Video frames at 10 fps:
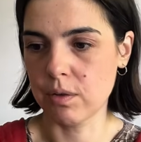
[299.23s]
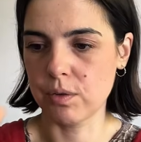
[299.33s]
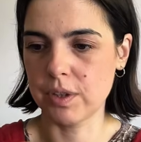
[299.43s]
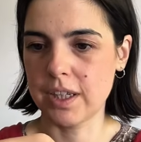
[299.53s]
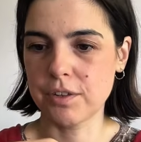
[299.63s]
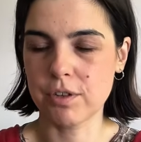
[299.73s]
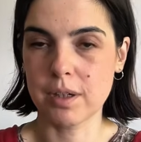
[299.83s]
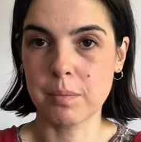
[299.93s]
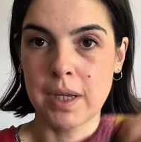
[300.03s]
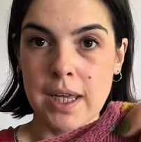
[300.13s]
or the
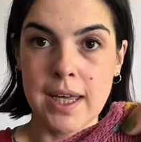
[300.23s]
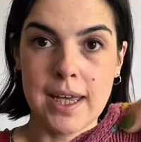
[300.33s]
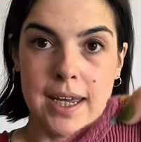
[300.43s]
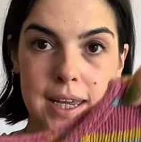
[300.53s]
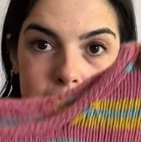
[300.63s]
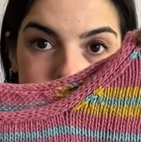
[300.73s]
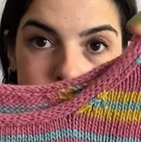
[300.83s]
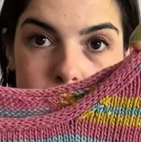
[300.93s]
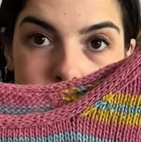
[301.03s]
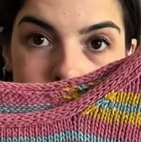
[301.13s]
underarm and the
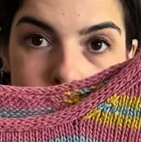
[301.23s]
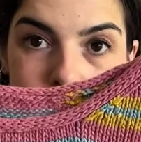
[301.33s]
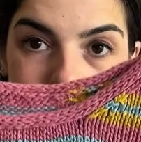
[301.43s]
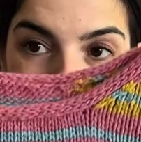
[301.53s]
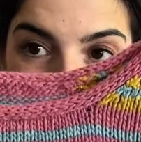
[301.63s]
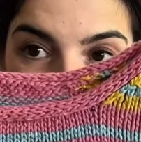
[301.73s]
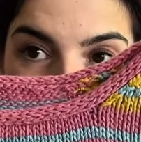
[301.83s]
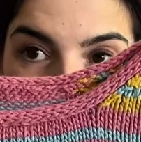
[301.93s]
neck in